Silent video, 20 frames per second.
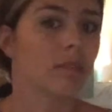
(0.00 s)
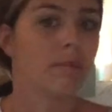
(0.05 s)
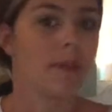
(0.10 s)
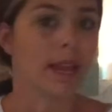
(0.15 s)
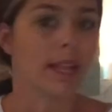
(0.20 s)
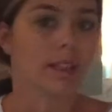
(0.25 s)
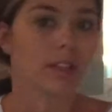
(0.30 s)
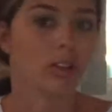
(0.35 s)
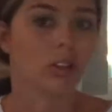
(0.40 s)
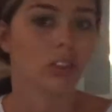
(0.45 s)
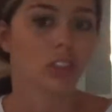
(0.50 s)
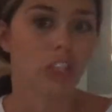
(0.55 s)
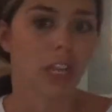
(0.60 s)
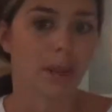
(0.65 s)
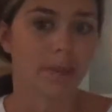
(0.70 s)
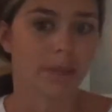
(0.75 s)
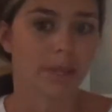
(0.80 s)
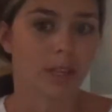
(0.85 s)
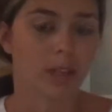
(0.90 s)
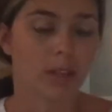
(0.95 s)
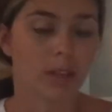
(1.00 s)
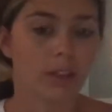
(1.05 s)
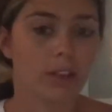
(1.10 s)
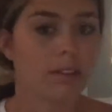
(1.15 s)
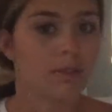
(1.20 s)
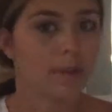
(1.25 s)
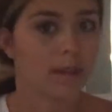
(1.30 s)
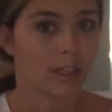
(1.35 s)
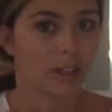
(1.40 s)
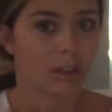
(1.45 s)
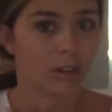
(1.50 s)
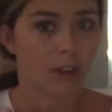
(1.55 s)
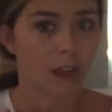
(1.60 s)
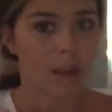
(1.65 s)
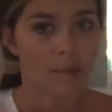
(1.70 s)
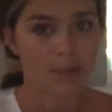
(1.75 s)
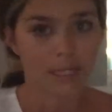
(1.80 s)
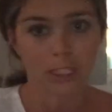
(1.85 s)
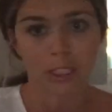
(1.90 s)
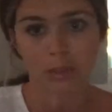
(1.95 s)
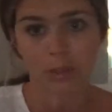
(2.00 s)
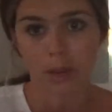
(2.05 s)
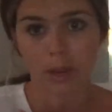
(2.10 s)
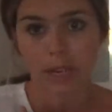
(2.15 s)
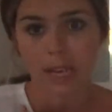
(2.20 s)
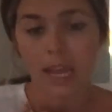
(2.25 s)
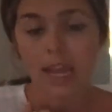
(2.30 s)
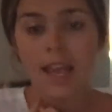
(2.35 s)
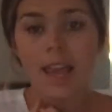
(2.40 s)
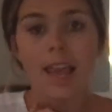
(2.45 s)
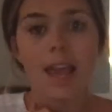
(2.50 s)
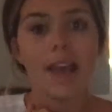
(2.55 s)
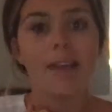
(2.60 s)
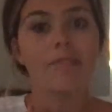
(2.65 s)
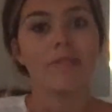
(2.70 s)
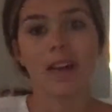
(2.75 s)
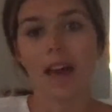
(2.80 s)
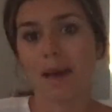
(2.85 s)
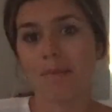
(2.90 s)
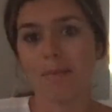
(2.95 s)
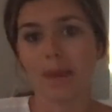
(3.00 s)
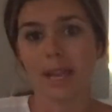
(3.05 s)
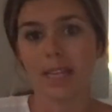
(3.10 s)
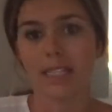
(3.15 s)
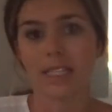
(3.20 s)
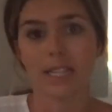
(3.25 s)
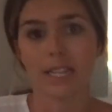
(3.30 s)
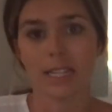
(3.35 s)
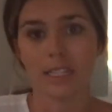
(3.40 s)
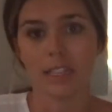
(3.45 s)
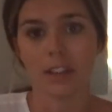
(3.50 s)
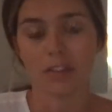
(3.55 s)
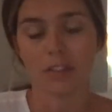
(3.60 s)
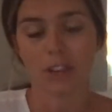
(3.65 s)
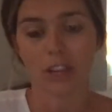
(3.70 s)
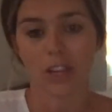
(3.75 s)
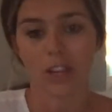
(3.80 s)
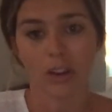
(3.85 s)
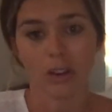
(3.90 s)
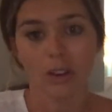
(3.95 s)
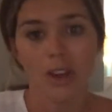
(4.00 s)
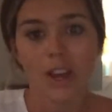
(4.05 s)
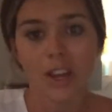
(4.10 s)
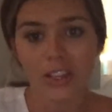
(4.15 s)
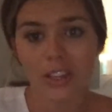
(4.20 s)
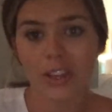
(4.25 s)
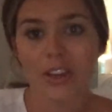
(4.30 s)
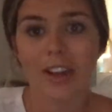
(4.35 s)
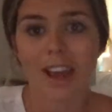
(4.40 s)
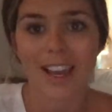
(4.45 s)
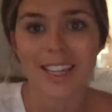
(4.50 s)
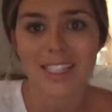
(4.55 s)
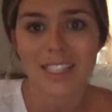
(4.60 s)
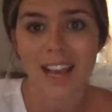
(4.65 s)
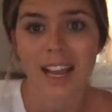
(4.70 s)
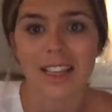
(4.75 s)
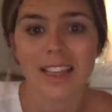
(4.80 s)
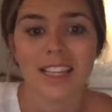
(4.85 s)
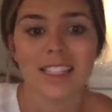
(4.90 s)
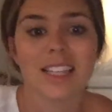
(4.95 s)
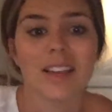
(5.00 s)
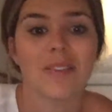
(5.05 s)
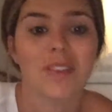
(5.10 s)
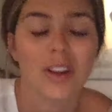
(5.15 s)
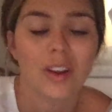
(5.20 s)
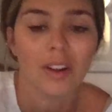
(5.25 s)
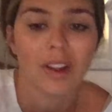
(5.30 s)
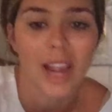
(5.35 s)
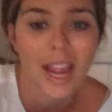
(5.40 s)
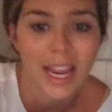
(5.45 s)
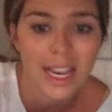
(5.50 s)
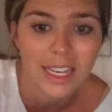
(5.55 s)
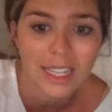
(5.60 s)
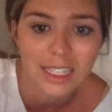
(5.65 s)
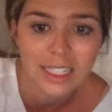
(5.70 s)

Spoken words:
make those shapes, include them in your composition book if that makes it easier for you. You guys got this. Have a great